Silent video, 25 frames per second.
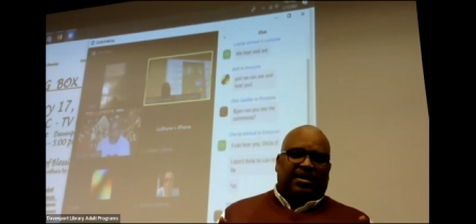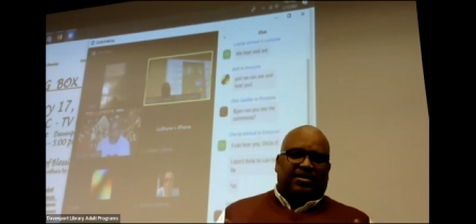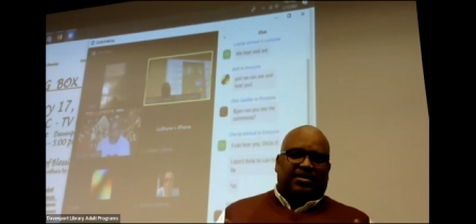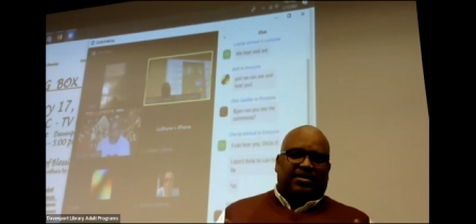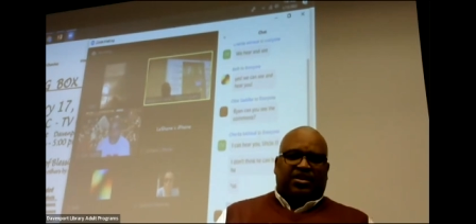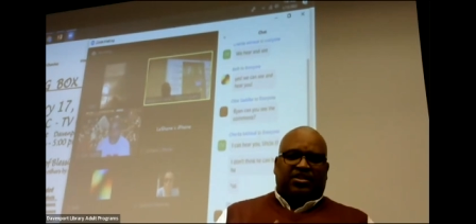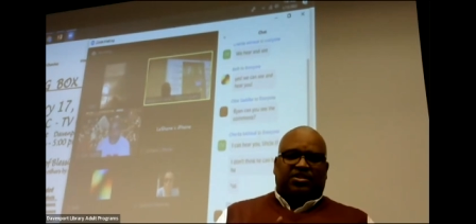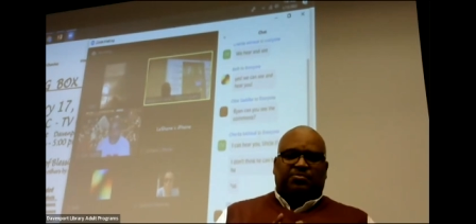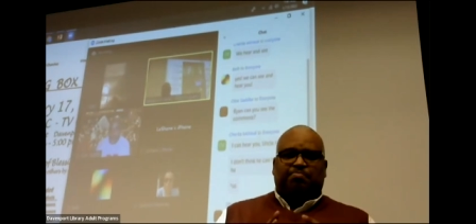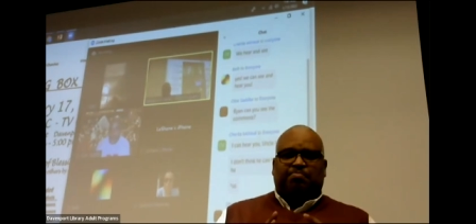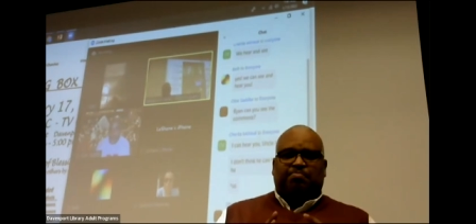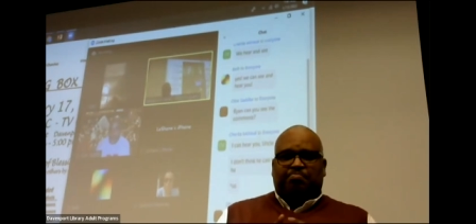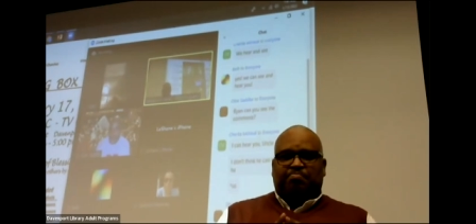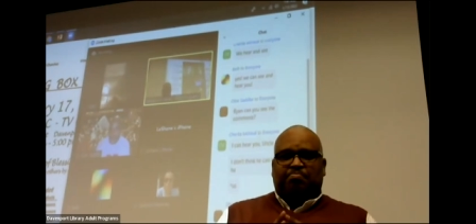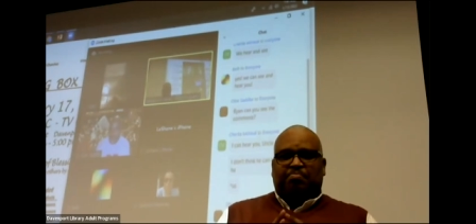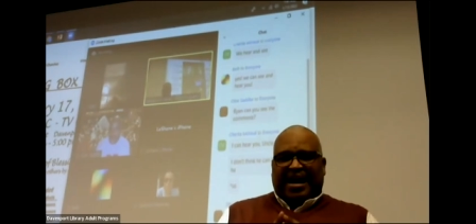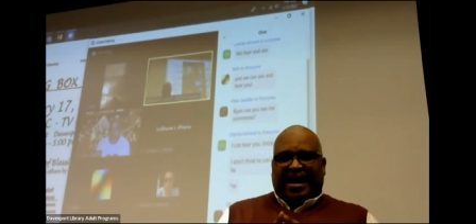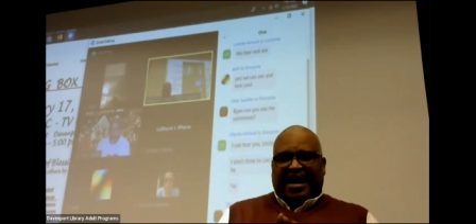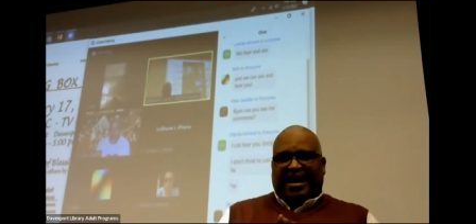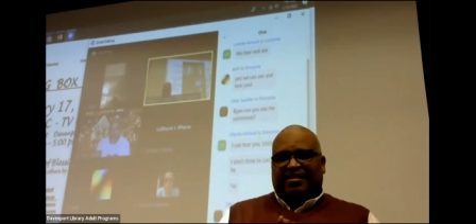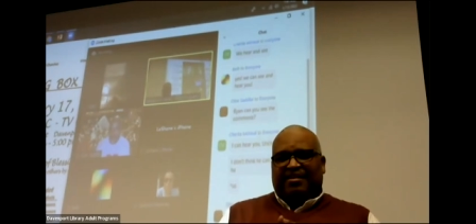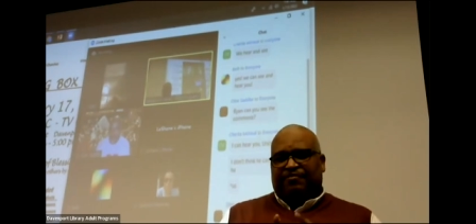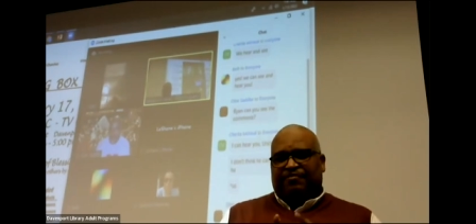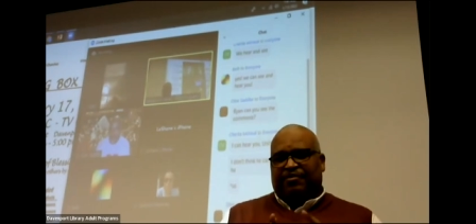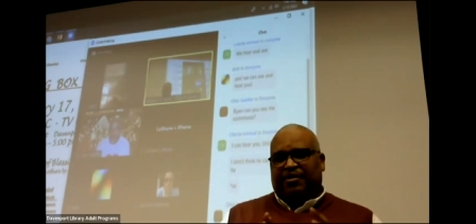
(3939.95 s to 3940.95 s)
and just
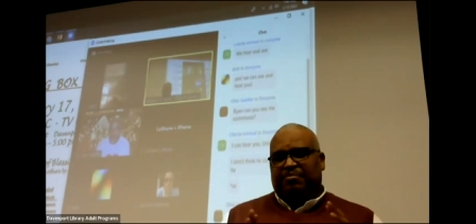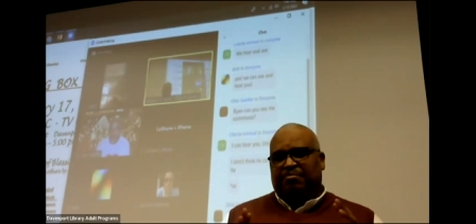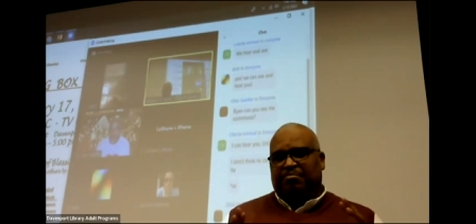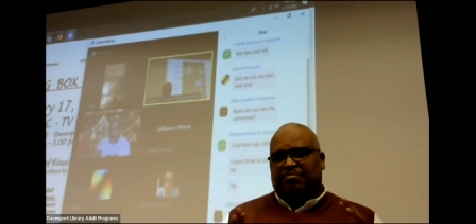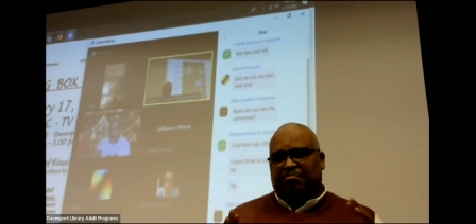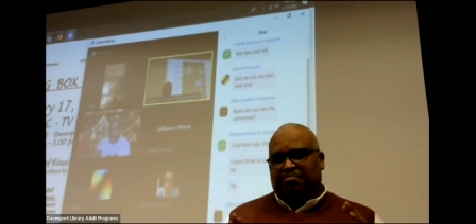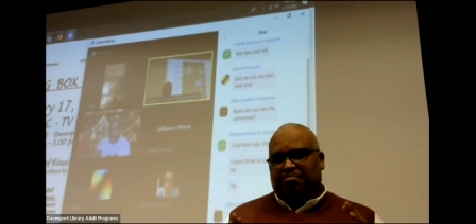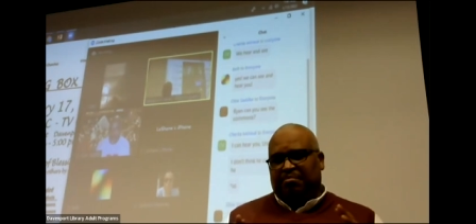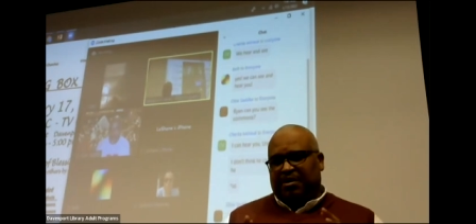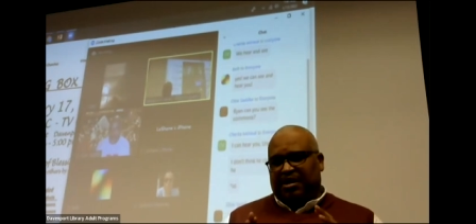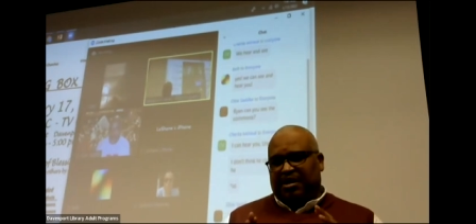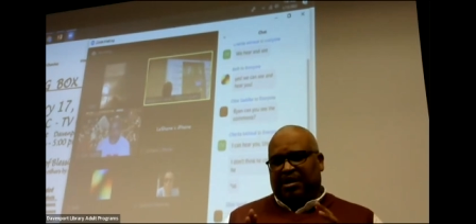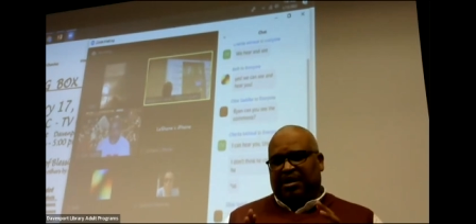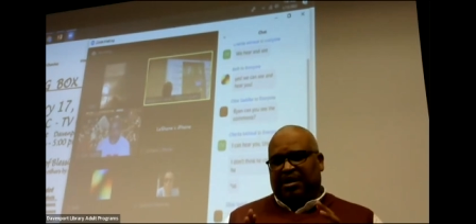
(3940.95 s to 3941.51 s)
buy from